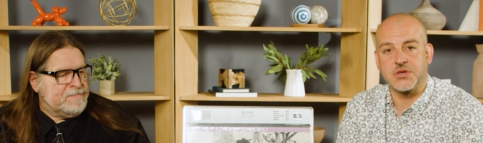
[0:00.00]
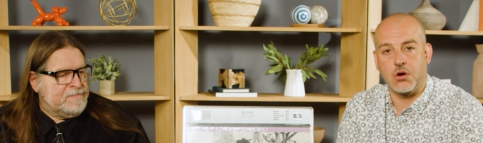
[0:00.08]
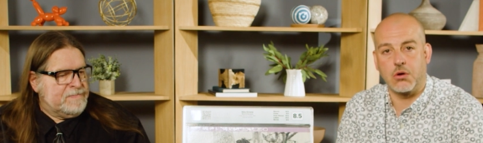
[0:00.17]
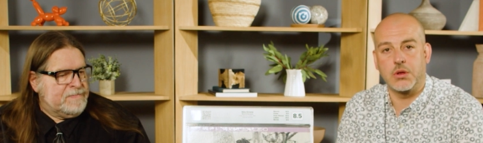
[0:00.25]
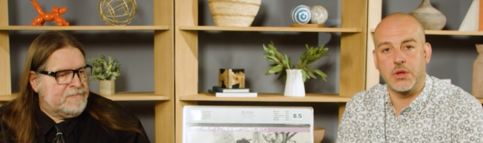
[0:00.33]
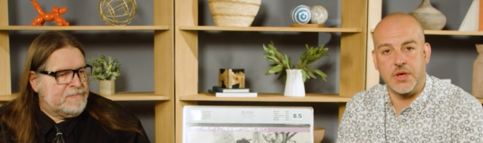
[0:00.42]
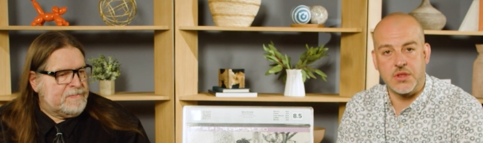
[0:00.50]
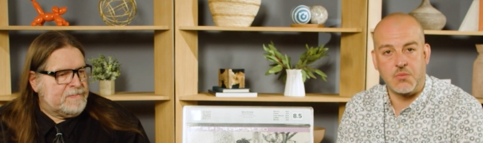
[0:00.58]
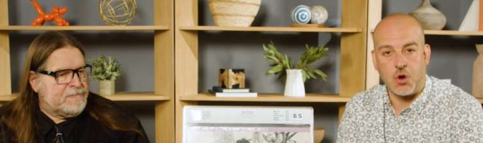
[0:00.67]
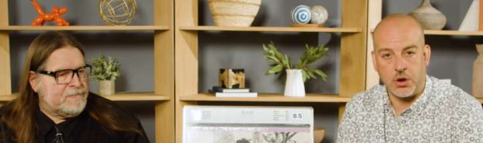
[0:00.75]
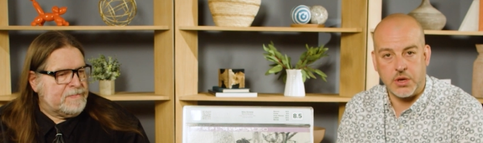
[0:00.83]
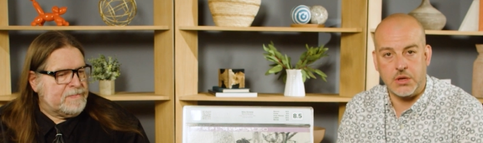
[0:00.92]
Speaker 1: currently in the
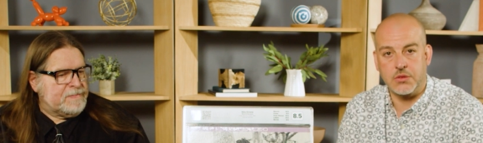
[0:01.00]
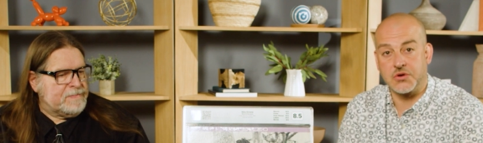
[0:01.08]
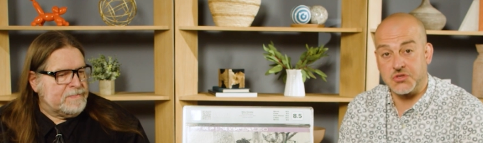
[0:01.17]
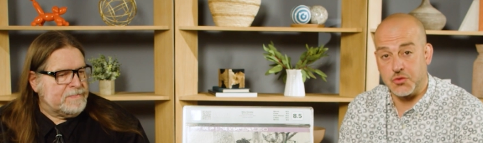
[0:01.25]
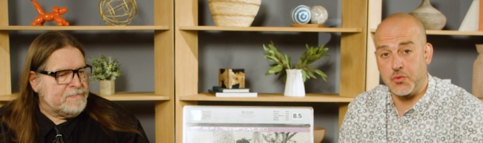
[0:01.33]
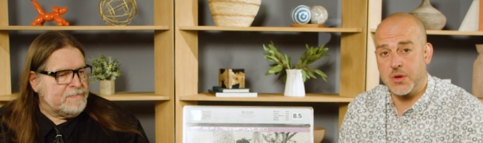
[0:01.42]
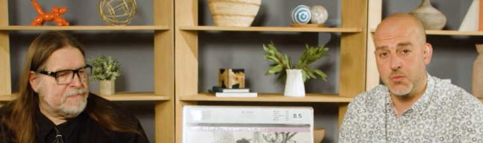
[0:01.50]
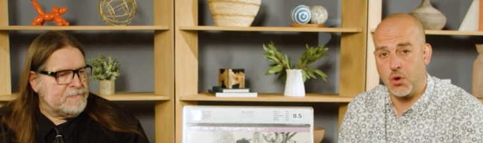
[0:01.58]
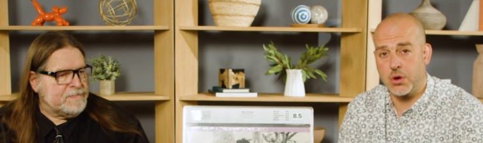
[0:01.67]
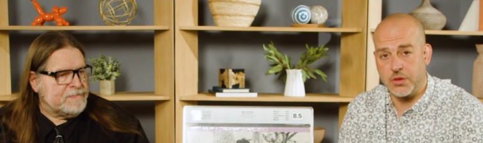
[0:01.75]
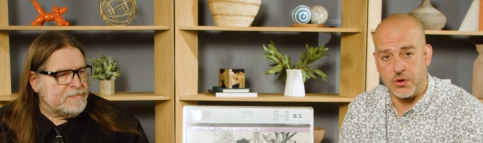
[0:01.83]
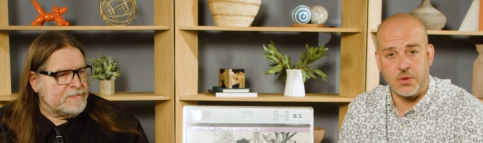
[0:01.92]
market. and There's three
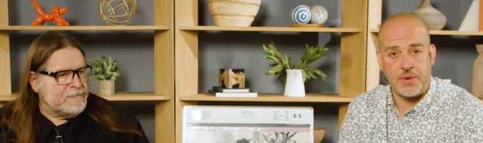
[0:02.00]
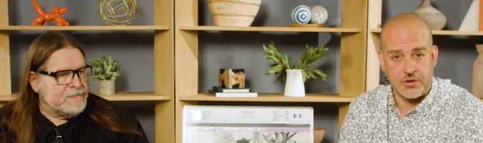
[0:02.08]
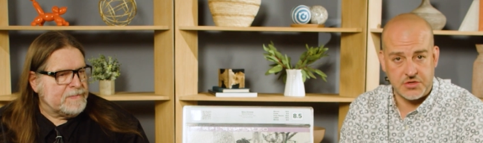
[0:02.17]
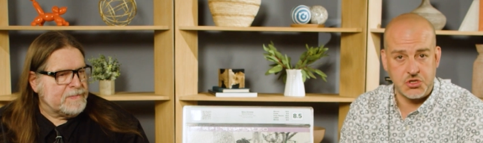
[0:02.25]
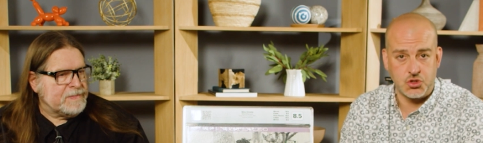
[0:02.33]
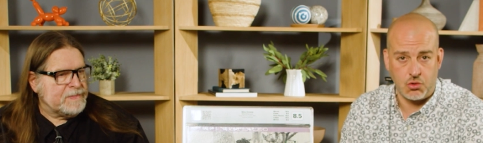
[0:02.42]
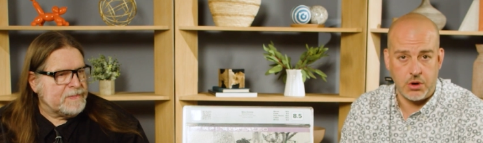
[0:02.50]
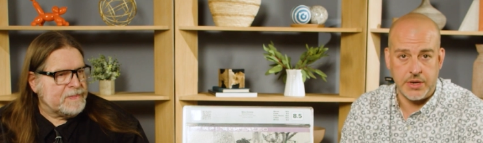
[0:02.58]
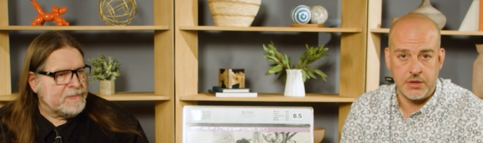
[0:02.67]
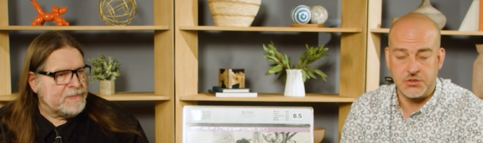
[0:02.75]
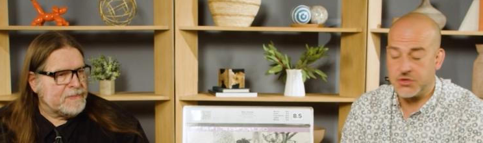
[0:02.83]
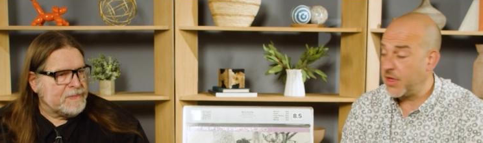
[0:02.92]
more that are about to
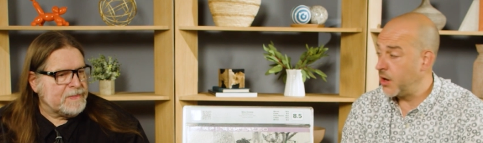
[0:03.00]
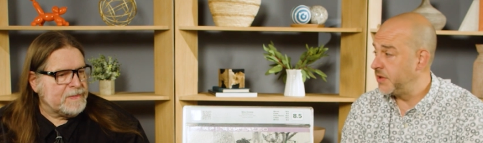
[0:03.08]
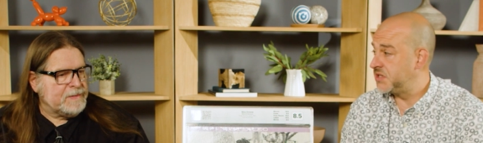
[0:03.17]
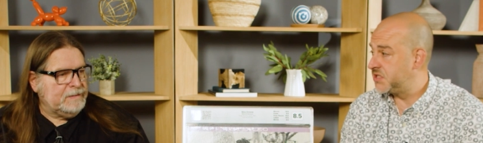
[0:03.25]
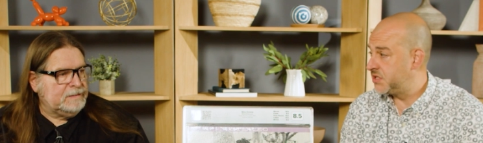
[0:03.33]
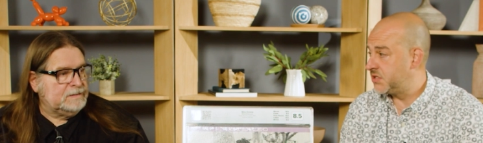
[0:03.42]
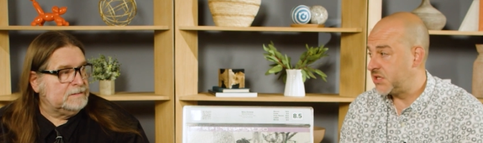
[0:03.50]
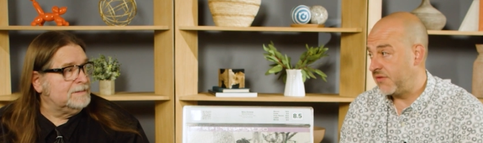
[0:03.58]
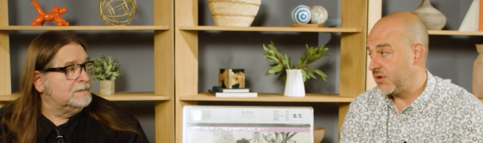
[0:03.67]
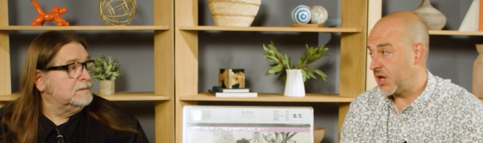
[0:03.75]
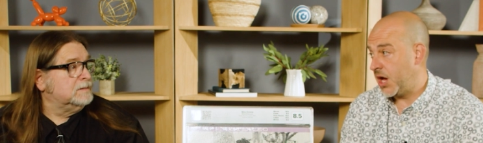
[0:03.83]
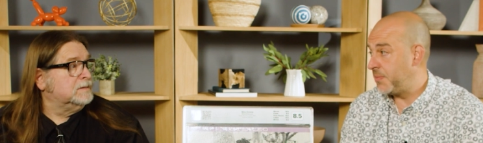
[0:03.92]
join. So that'll be
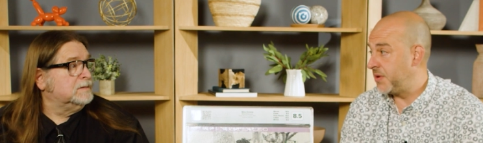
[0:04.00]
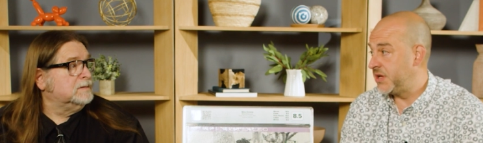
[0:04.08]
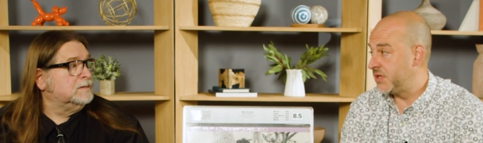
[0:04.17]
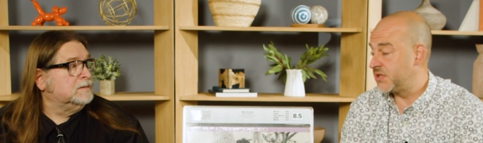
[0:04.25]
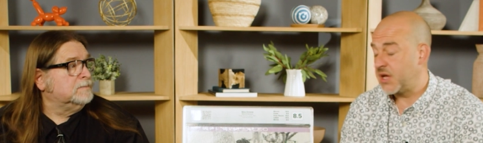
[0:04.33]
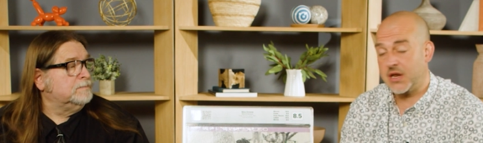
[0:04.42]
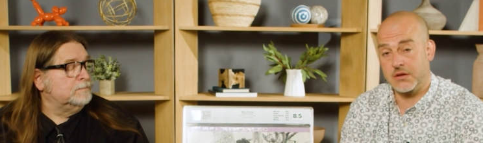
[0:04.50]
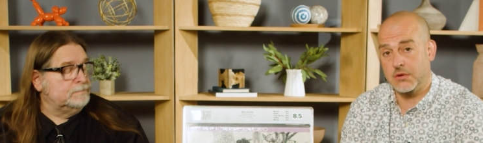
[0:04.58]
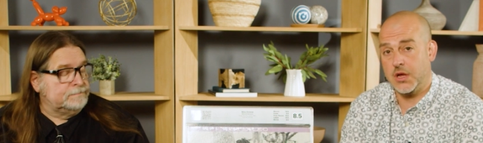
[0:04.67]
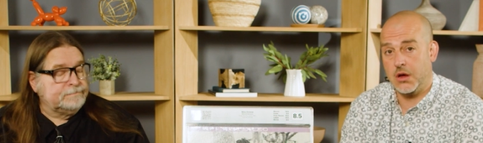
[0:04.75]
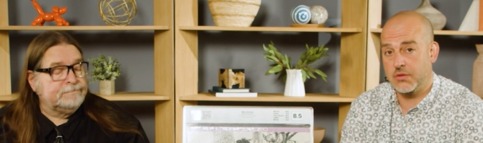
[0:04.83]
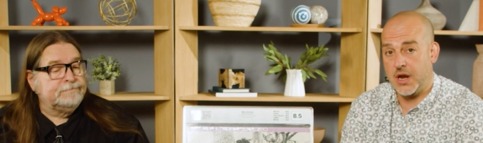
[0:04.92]
seven companies that,
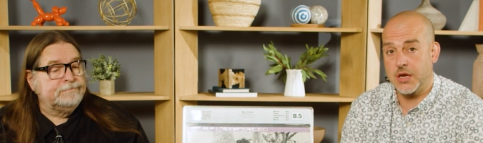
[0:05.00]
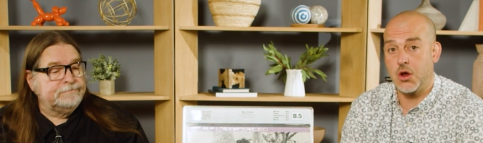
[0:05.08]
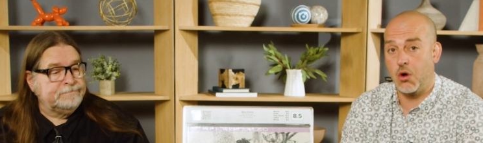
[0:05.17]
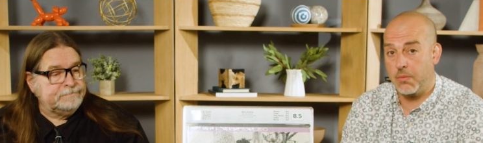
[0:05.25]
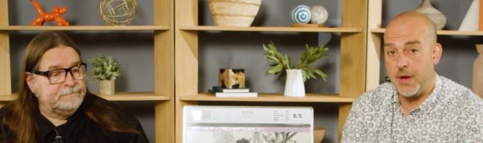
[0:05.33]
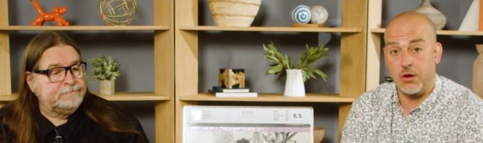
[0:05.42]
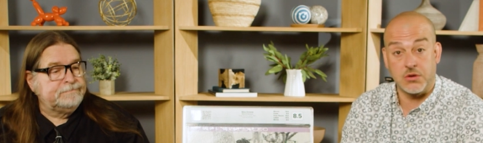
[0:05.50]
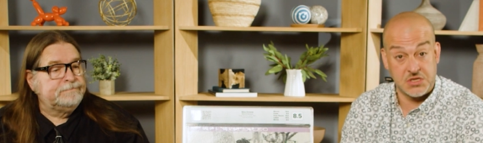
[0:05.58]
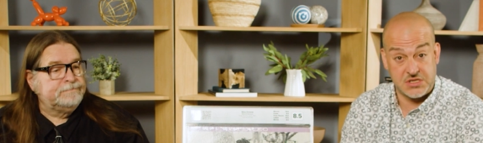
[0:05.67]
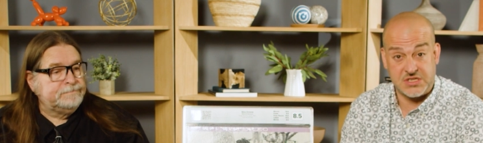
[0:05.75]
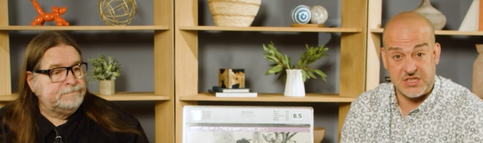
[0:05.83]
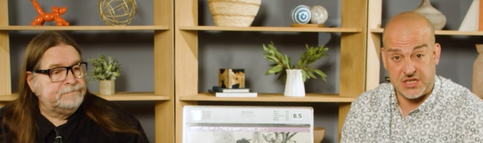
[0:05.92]
you know, that I know about in
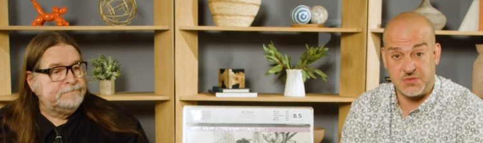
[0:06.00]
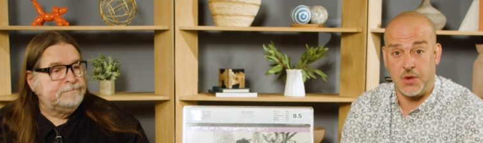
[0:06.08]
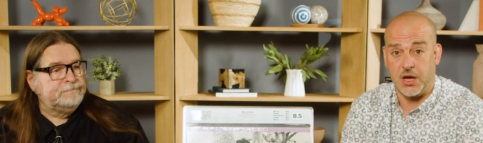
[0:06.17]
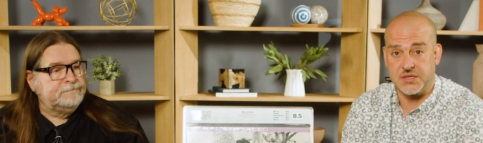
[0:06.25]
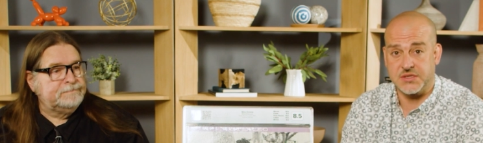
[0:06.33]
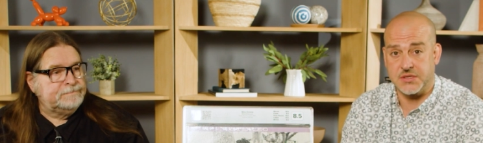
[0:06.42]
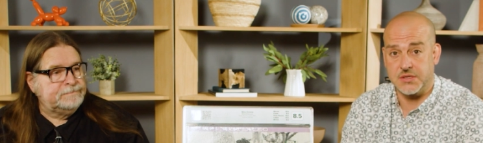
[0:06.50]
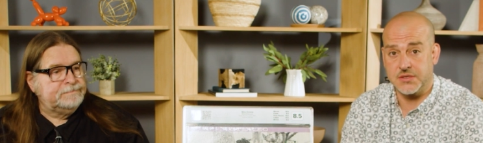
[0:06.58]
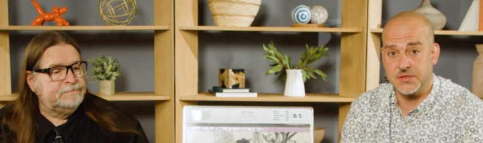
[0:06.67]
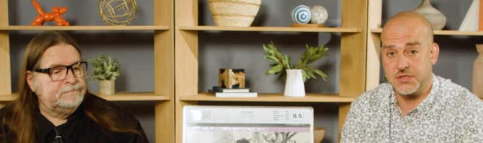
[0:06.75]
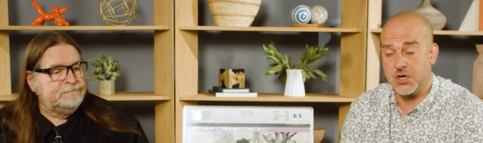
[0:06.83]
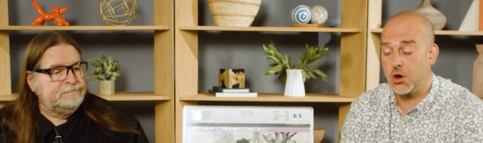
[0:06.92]
six months.
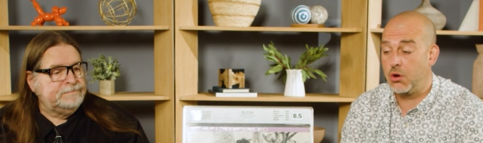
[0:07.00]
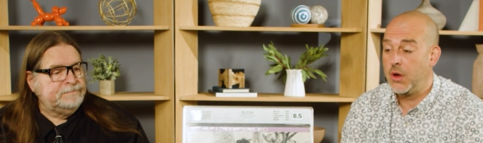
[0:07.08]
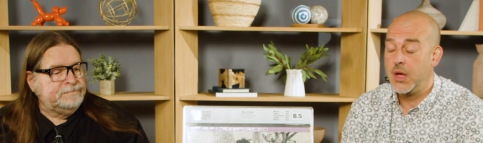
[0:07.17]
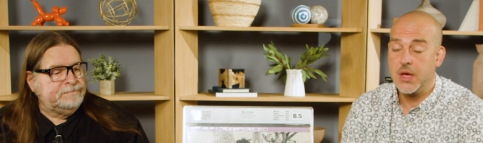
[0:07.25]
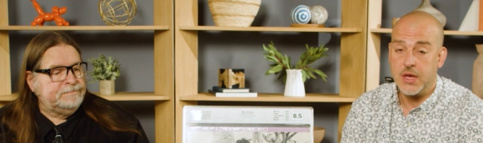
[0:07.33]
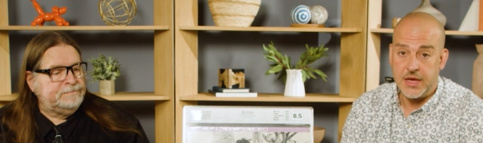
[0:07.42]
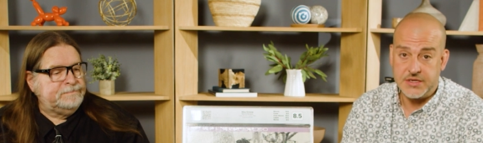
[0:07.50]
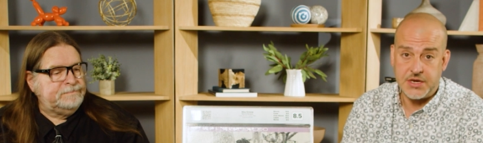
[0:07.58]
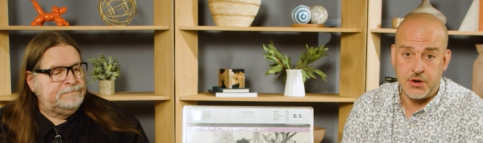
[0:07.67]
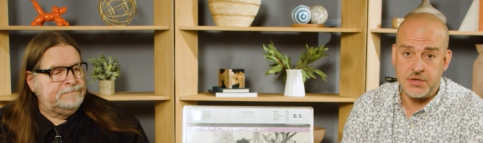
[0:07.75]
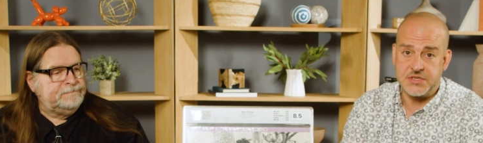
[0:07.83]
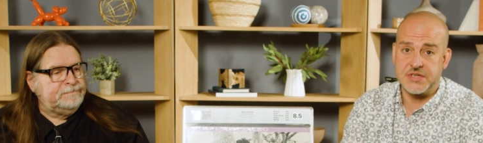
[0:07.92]
So it's
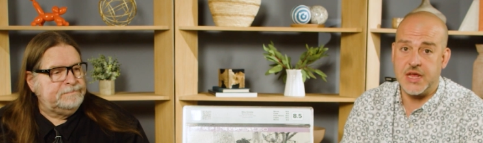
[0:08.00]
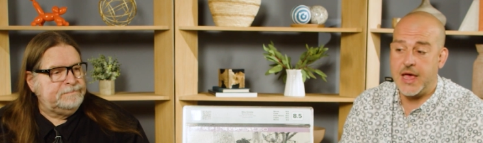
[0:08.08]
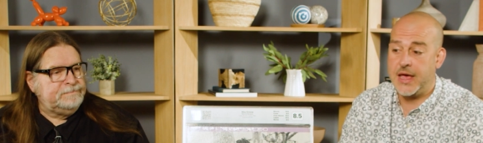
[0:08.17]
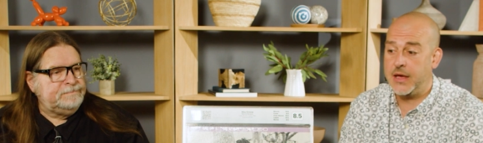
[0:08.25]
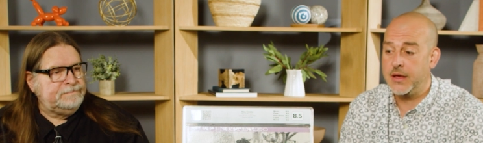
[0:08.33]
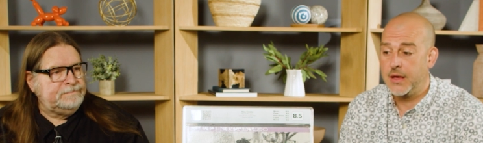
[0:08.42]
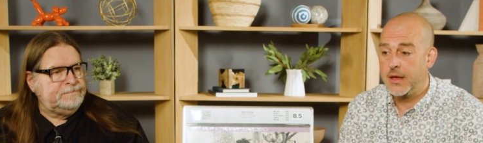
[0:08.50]
here to stay.